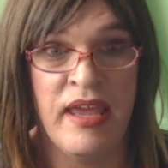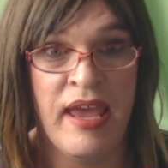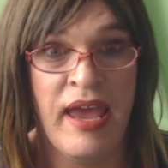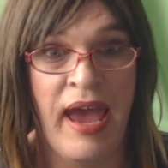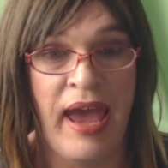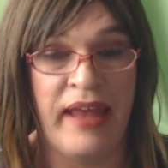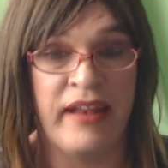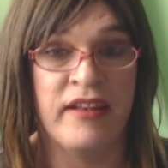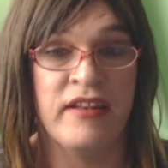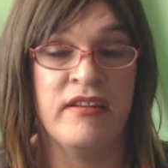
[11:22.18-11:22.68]

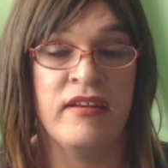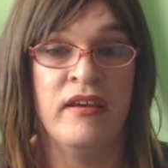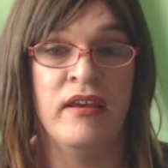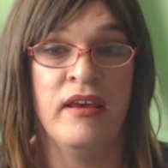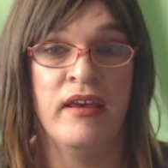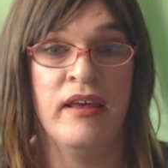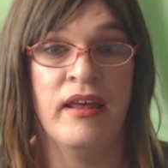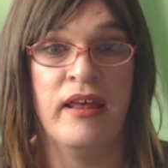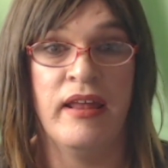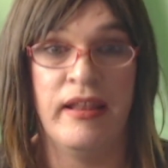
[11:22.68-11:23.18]
And
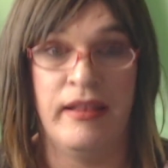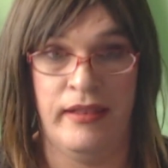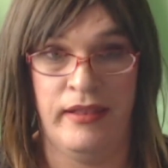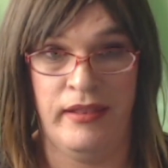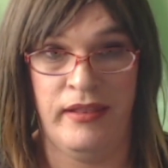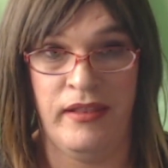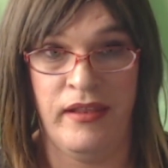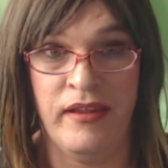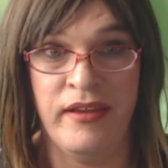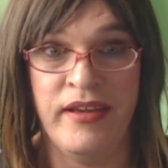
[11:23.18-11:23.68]

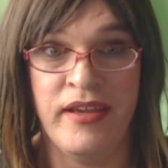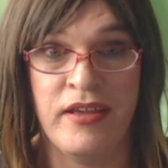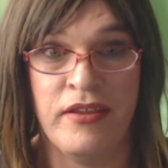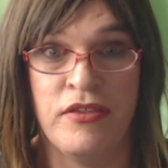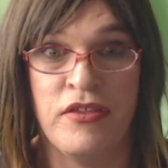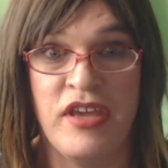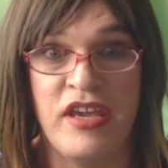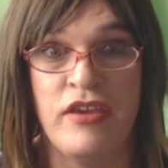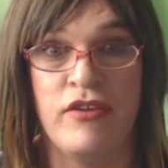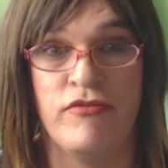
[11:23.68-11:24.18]
like
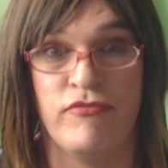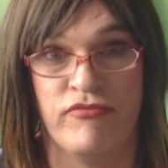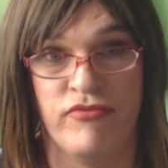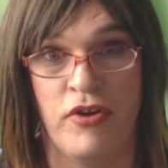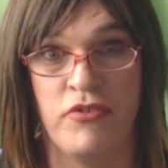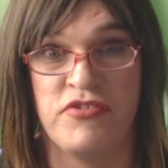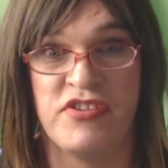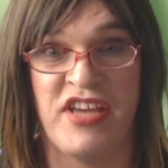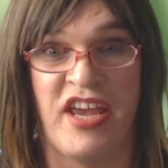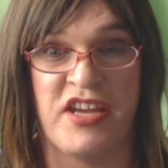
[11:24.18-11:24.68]
the
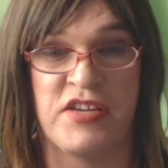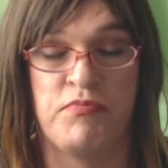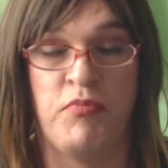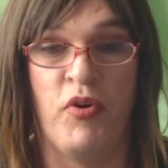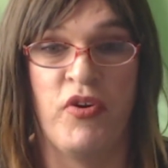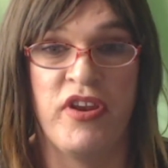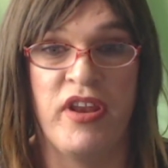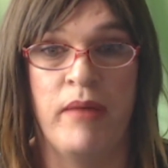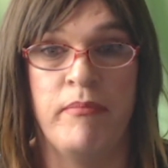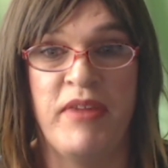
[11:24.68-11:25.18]
road tax
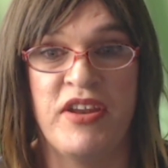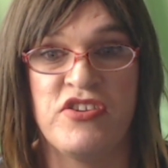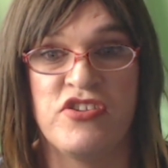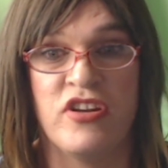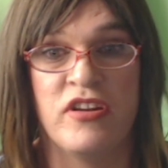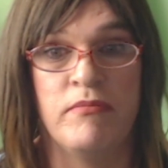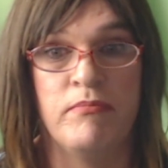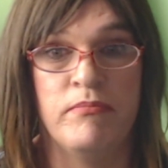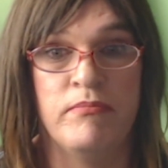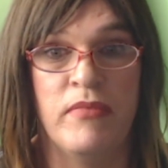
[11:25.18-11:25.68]
point I
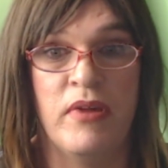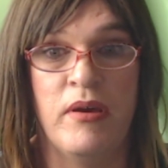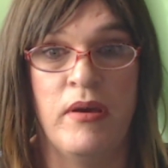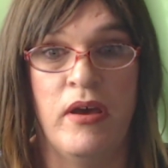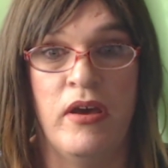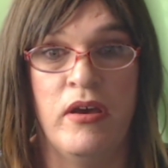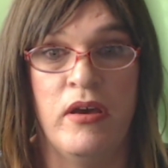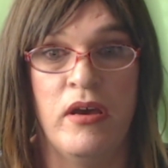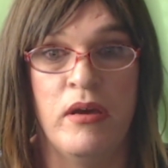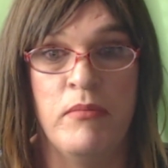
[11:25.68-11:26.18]
mentioned
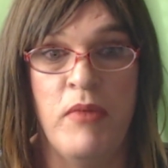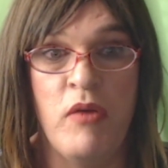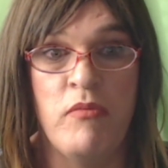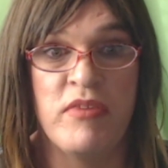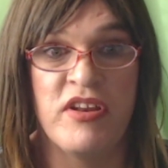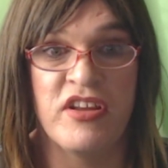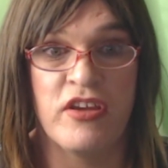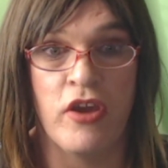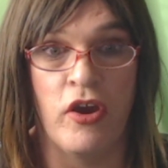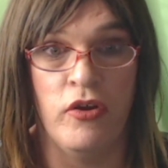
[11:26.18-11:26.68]
a
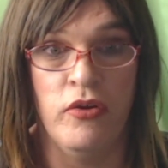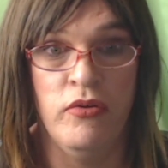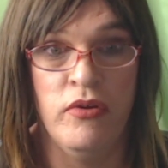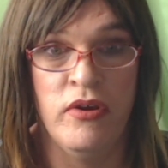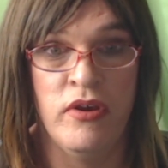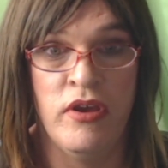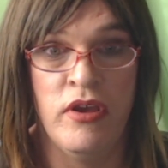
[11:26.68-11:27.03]
moment ago,